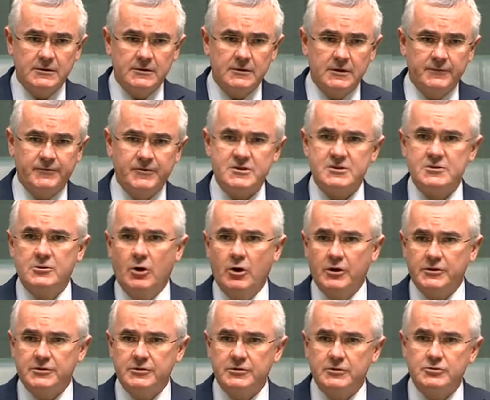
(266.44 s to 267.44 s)
if it's
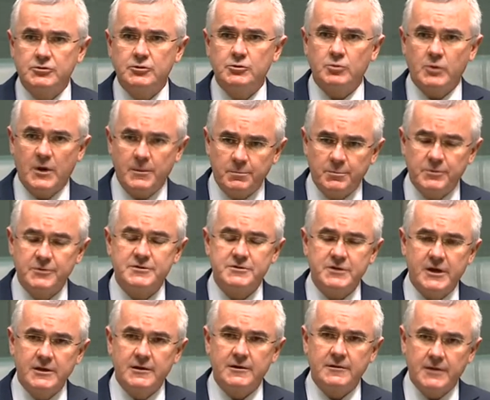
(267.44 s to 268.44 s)
not to
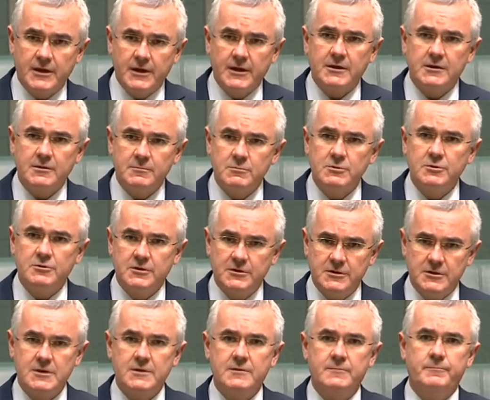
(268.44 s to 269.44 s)
represent their
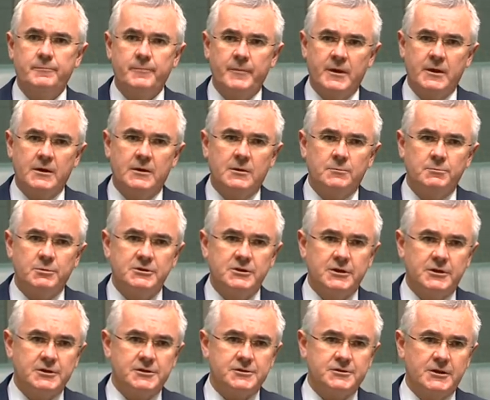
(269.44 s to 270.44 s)
community. But
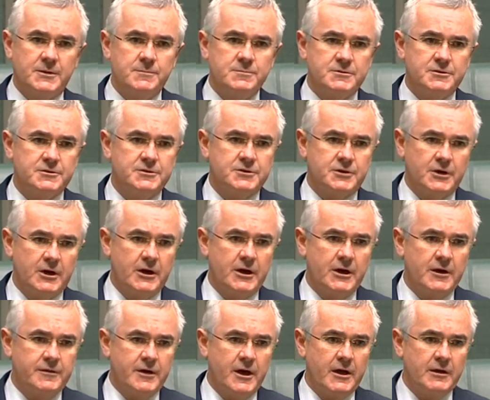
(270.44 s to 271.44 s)
yet it seems in
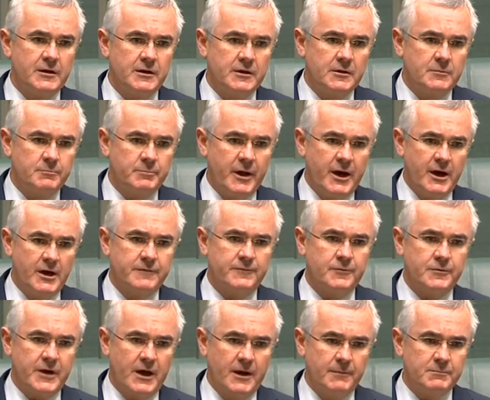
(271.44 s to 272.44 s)
Australia that
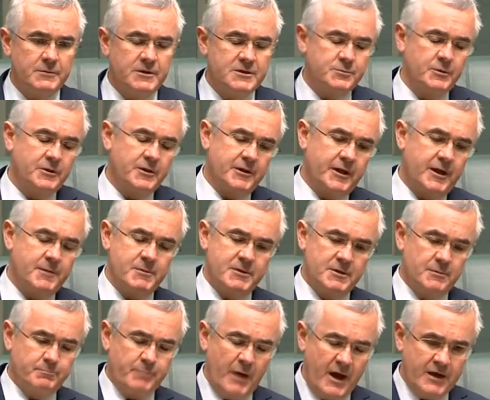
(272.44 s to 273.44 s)
powerful companies, whether they be
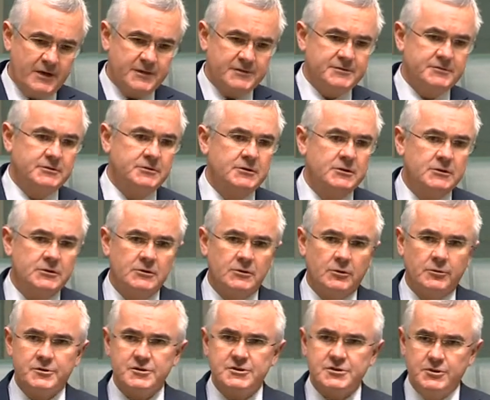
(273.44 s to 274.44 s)
the banks
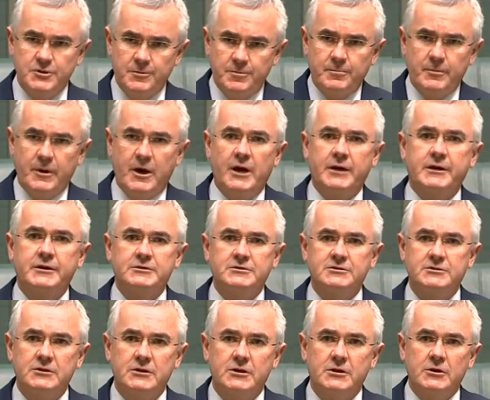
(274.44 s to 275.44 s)
or the
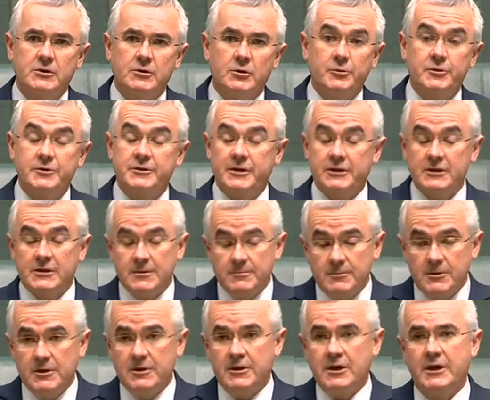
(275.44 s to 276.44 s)
supermarkets or the
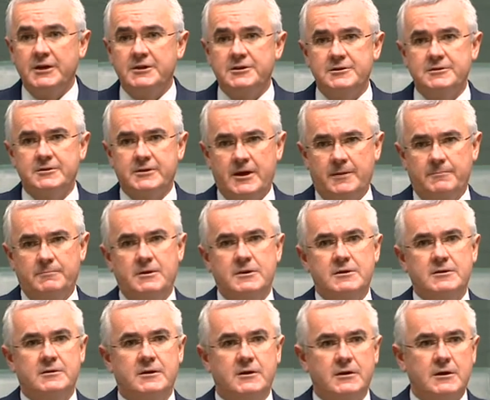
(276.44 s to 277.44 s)
telecommunications company,
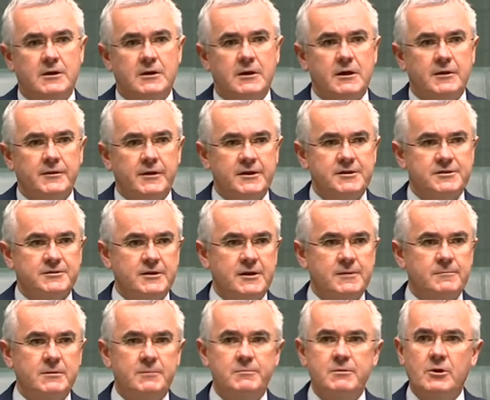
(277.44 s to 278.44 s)
they
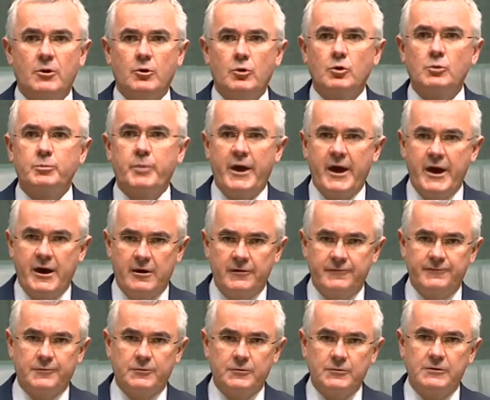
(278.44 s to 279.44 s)
seem to be
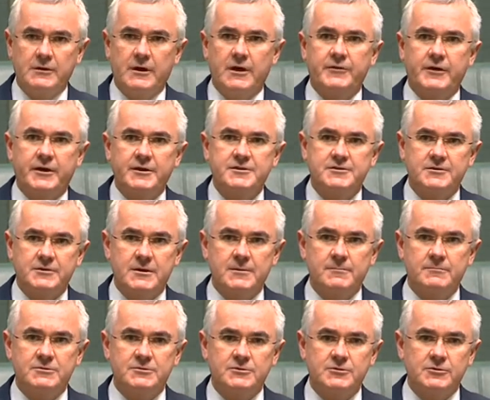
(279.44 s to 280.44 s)
all-powerful and they
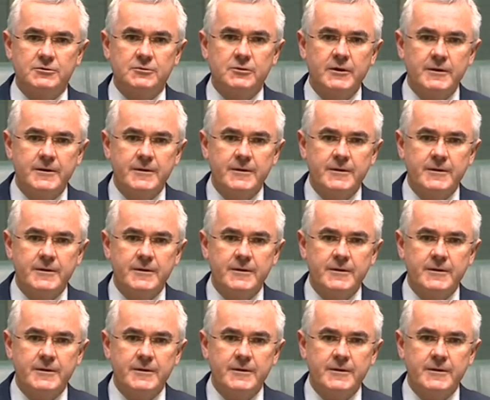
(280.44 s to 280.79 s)
seem to